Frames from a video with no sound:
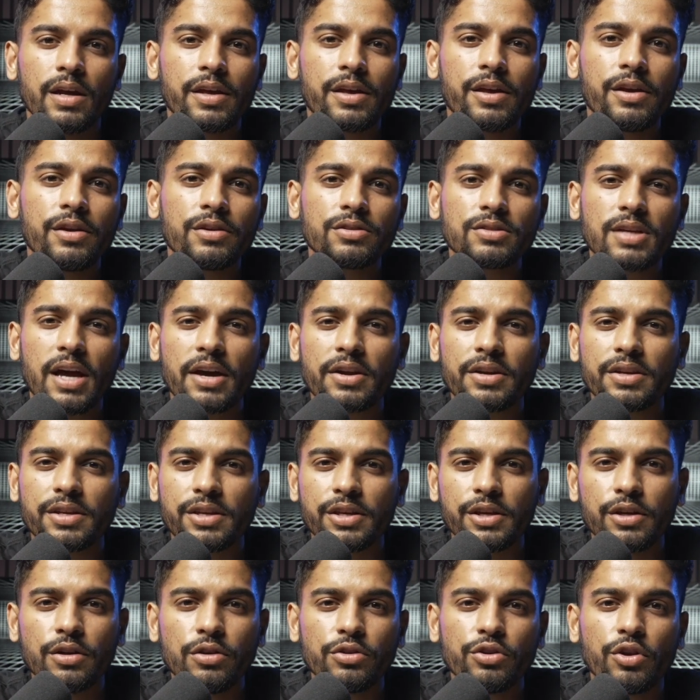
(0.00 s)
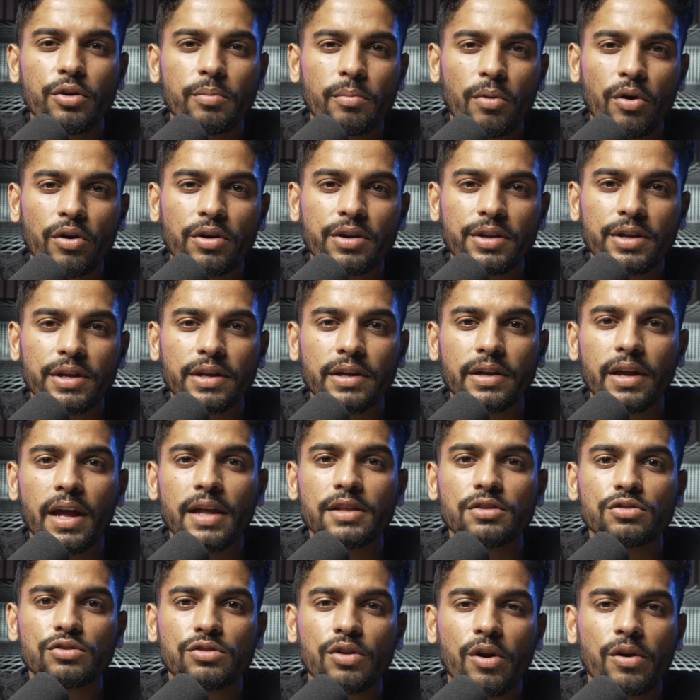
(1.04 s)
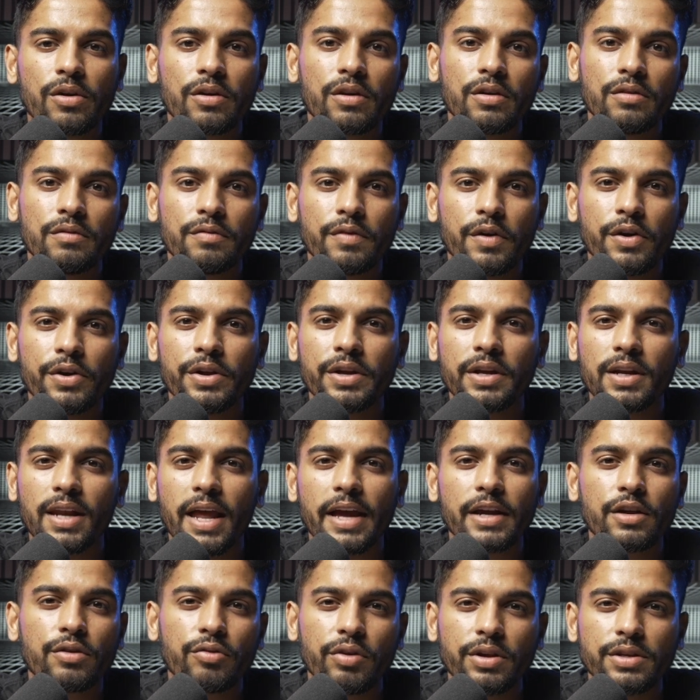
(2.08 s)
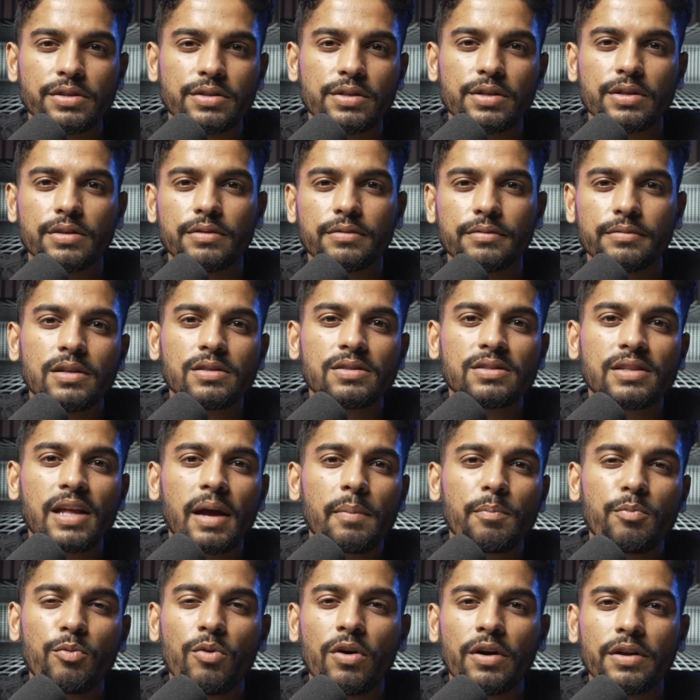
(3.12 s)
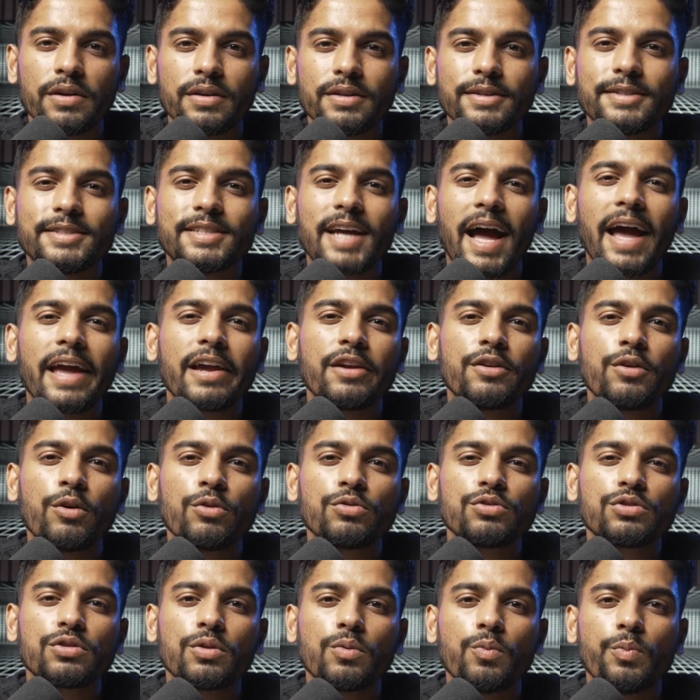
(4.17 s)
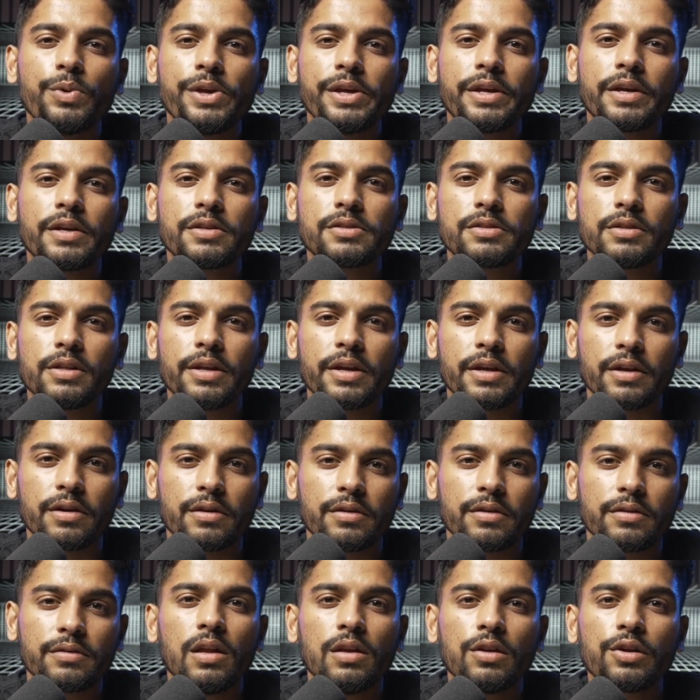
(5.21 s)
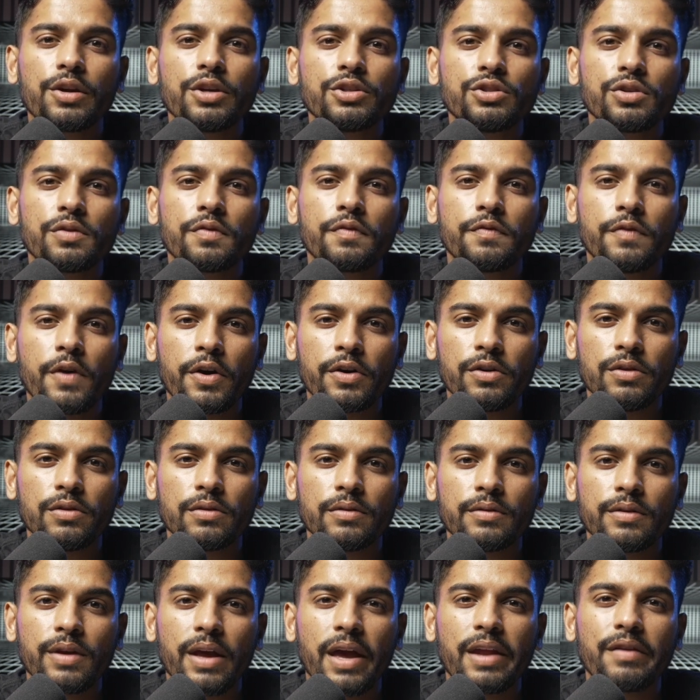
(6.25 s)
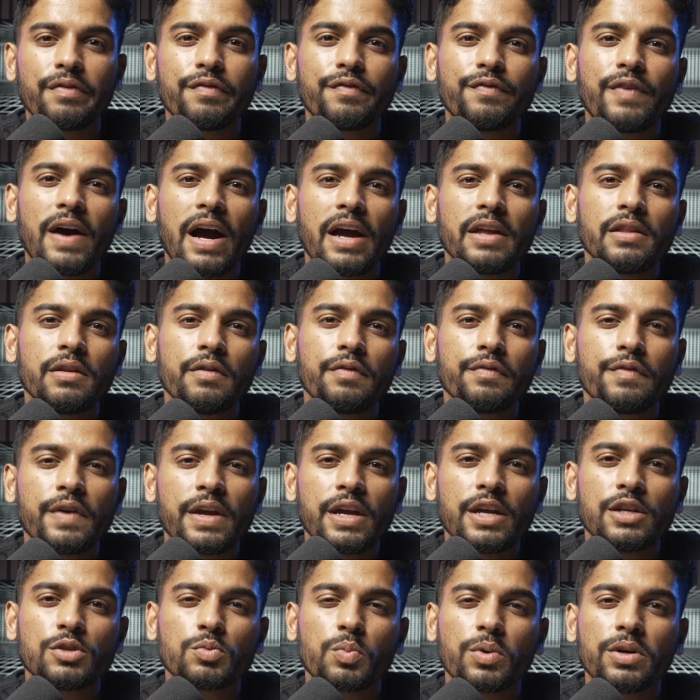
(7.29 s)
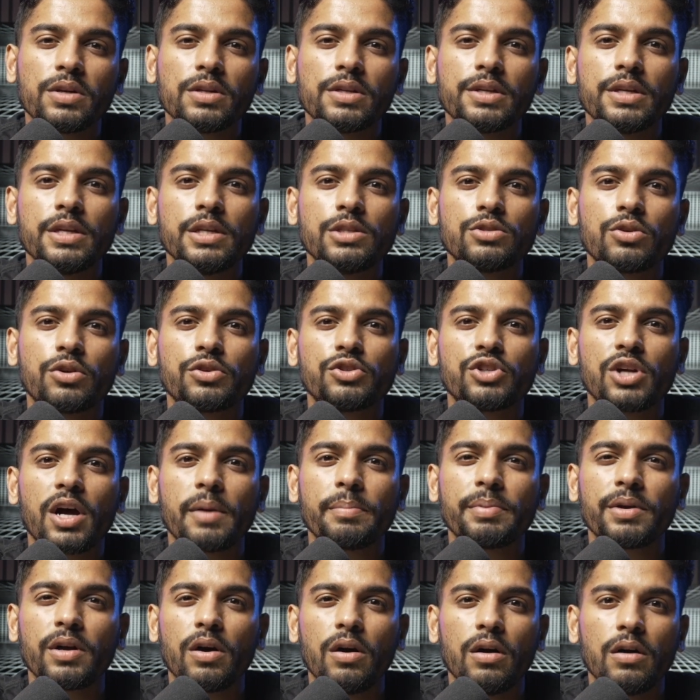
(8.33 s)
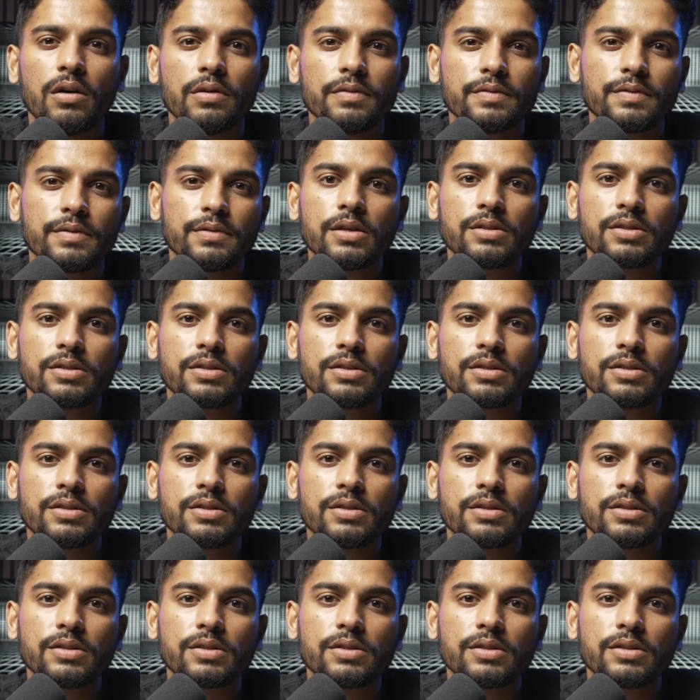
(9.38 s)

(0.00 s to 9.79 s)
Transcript: Here's how to heal your marketing and start converting like crazy. Step 1, diagnose the weakest link. Look at your funnel and find the phase where leads are dropping off.